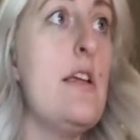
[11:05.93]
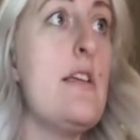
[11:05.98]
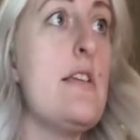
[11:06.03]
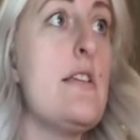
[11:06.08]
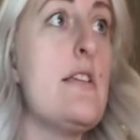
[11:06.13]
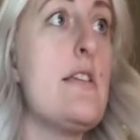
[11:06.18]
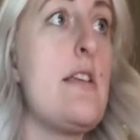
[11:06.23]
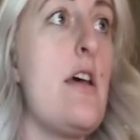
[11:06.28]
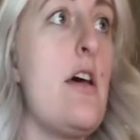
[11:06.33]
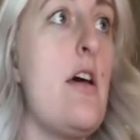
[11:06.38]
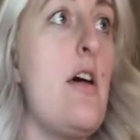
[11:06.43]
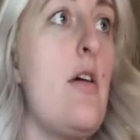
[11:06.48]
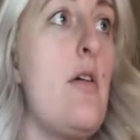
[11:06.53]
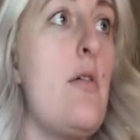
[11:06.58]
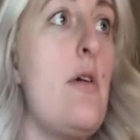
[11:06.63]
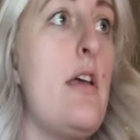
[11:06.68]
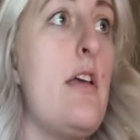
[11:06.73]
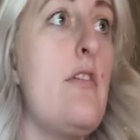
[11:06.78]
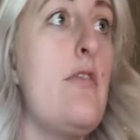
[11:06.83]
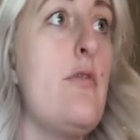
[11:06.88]

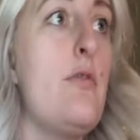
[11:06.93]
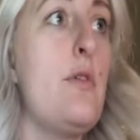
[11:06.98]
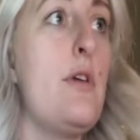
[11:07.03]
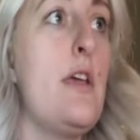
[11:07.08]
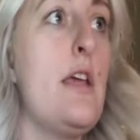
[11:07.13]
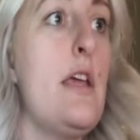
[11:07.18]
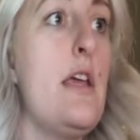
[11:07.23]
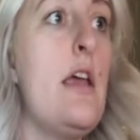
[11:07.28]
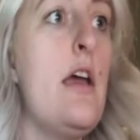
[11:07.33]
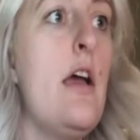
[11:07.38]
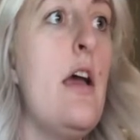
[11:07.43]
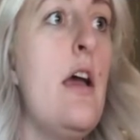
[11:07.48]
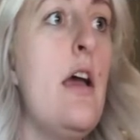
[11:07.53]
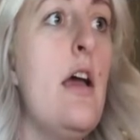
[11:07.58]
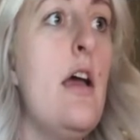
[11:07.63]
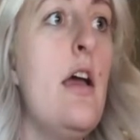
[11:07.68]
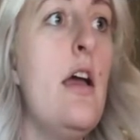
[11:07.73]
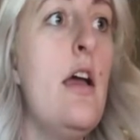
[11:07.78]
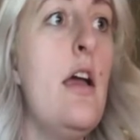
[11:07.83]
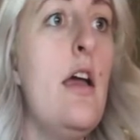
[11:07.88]
So if we
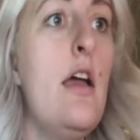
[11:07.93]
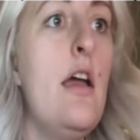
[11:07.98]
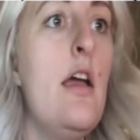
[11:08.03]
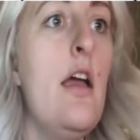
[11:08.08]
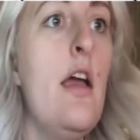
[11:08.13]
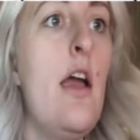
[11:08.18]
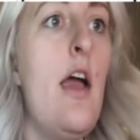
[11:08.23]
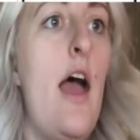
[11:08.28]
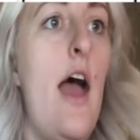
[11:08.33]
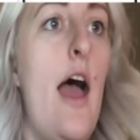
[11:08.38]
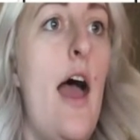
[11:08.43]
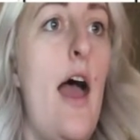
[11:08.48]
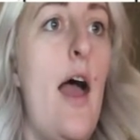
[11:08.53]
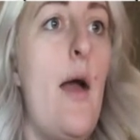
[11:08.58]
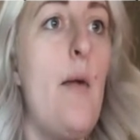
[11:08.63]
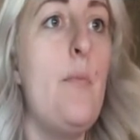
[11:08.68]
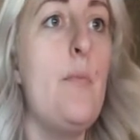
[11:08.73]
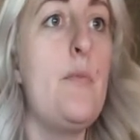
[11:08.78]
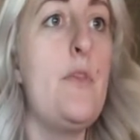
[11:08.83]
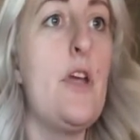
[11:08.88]

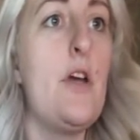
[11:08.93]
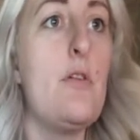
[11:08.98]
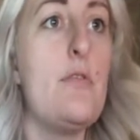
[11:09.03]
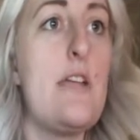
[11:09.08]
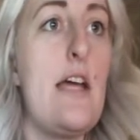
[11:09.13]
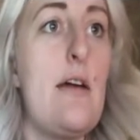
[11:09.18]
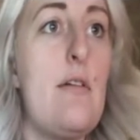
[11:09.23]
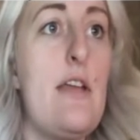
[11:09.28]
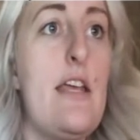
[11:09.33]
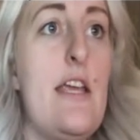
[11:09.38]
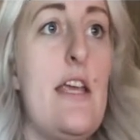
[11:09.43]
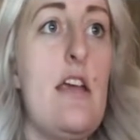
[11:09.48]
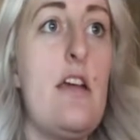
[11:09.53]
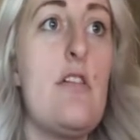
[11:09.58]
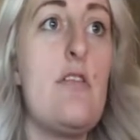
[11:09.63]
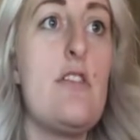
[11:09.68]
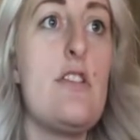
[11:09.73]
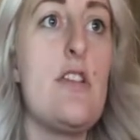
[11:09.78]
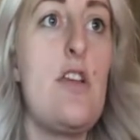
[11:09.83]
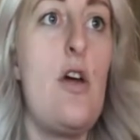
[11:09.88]
um, go down
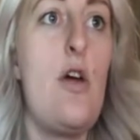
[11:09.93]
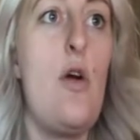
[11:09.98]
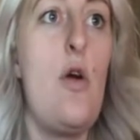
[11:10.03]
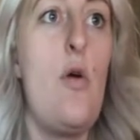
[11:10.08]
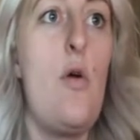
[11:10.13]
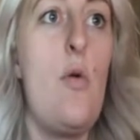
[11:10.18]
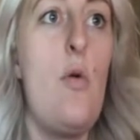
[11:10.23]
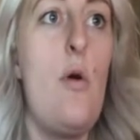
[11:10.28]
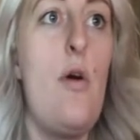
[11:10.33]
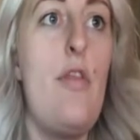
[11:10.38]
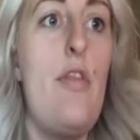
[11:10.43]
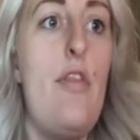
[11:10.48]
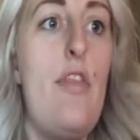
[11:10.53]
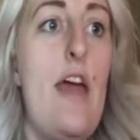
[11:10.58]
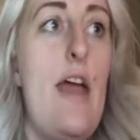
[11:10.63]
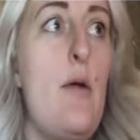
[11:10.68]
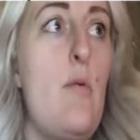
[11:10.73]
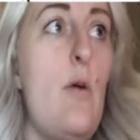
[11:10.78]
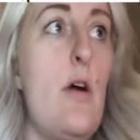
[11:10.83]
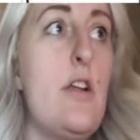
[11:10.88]
here. So
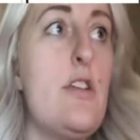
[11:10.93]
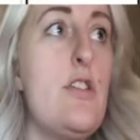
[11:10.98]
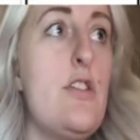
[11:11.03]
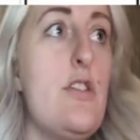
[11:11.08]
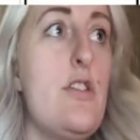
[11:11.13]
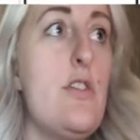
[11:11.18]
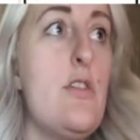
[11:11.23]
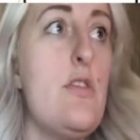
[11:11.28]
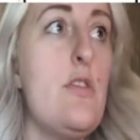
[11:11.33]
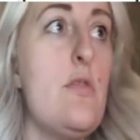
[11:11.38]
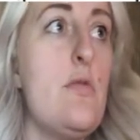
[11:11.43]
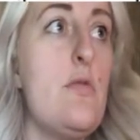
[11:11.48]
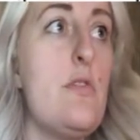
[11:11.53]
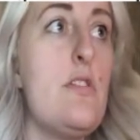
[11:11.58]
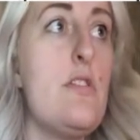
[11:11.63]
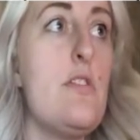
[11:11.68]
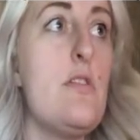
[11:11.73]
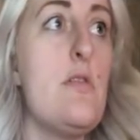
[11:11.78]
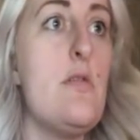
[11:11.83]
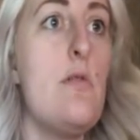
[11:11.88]
they want you
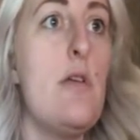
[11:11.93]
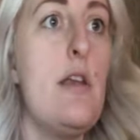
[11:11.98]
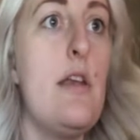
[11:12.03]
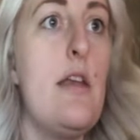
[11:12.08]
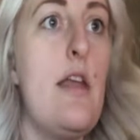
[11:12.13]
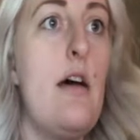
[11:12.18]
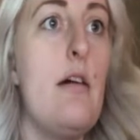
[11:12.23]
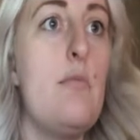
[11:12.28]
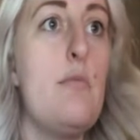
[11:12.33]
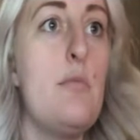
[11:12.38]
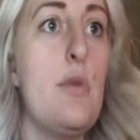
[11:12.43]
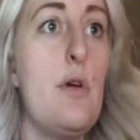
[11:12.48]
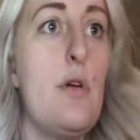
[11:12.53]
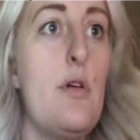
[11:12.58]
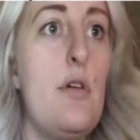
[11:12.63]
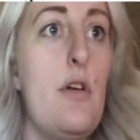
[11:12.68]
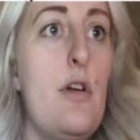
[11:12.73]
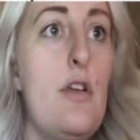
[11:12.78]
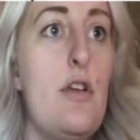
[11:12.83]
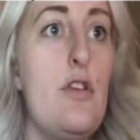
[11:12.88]
to
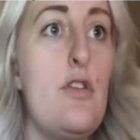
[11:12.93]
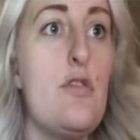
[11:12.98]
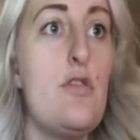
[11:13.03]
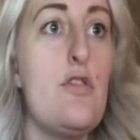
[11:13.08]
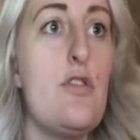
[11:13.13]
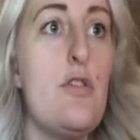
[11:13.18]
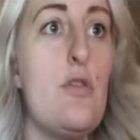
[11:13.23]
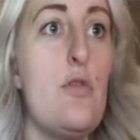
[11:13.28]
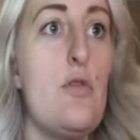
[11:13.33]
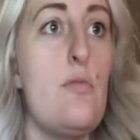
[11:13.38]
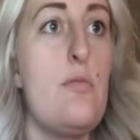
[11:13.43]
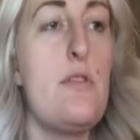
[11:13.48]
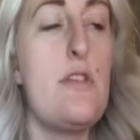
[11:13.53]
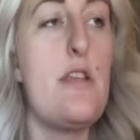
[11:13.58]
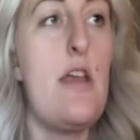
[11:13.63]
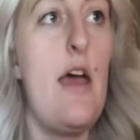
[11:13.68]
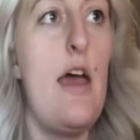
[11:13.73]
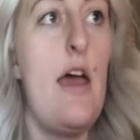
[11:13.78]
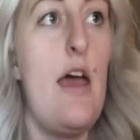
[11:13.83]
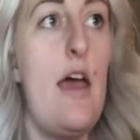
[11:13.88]
number your
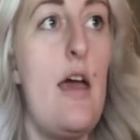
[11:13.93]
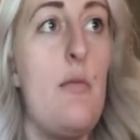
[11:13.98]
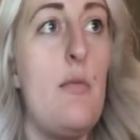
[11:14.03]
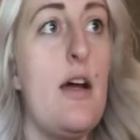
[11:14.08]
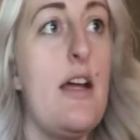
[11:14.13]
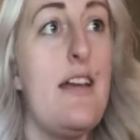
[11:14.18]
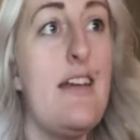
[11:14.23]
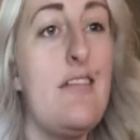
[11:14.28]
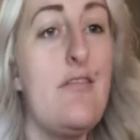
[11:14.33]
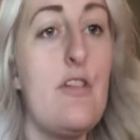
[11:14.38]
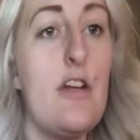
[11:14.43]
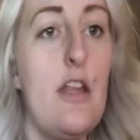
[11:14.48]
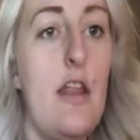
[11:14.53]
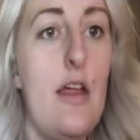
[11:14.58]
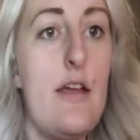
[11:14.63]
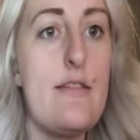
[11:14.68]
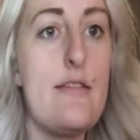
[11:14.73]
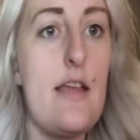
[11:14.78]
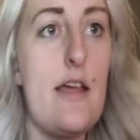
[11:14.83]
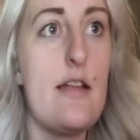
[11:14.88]
tubes. Um, I didn't
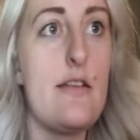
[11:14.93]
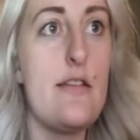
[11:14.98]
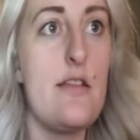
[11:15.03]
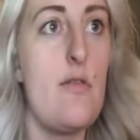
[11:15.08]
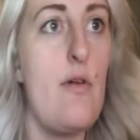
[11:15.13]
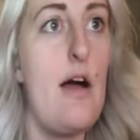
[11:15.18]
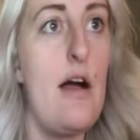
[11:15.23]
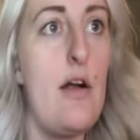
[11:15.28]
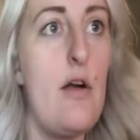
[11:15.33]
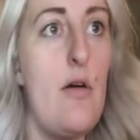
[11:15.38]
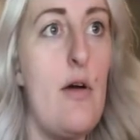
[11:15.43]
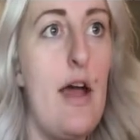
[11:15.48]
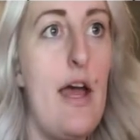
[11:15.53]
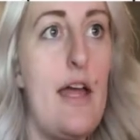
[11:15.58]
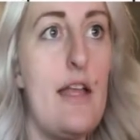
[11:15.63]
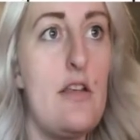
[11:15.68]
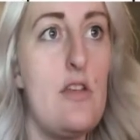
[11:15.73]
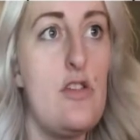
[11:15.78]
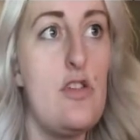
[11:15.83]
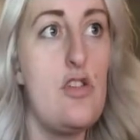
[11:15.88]
realize that, so I'll go
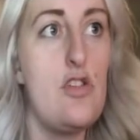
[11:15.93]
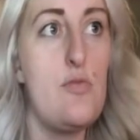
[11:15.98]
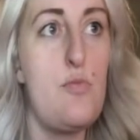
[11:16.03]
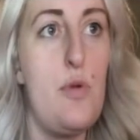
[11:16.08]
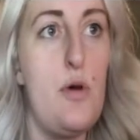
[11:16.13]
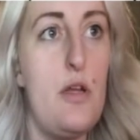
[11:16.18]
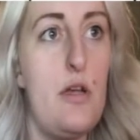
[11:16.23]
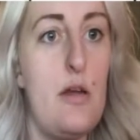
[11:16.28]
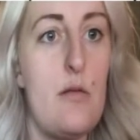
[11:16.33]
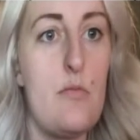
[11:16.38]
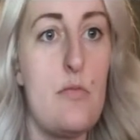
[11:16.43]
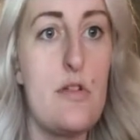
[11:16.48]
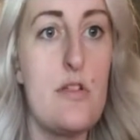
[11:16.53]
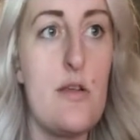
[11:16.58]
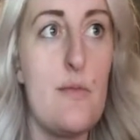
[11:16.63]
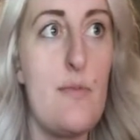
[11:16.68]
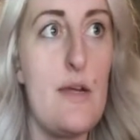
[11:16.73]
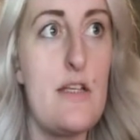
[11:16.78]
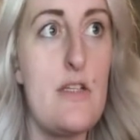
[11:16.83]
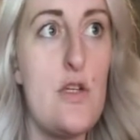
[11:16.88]
ahead and just put numbers
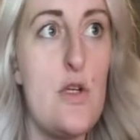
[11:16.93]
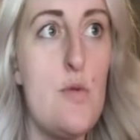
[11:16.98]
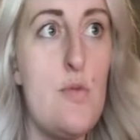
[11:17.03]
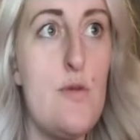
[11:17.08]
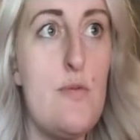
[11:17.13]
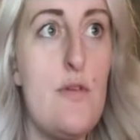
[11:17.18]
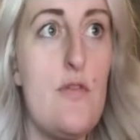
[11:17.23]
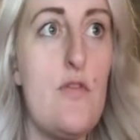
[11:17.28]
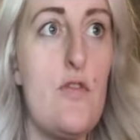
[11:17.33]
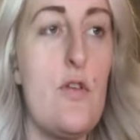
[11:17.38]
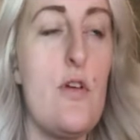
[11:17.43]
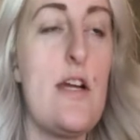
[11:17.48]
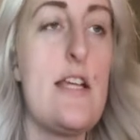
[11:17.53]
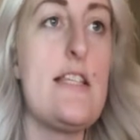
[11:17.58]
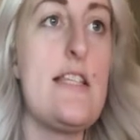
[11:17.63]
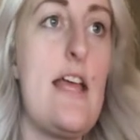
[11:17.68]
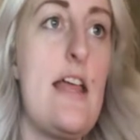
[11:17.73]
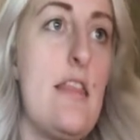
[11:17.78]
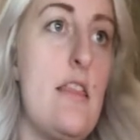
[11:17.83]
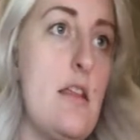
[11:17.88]
on my tubes before I
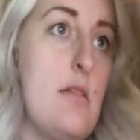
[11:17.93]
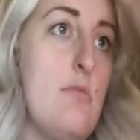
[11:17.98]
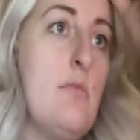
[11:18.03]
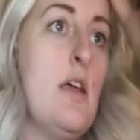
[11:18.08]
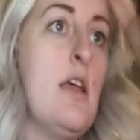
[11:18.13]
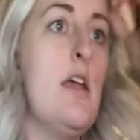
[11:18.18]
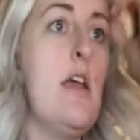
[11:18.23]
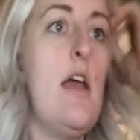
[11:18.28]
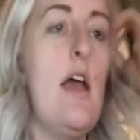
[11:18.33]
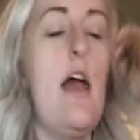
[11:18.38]
send them.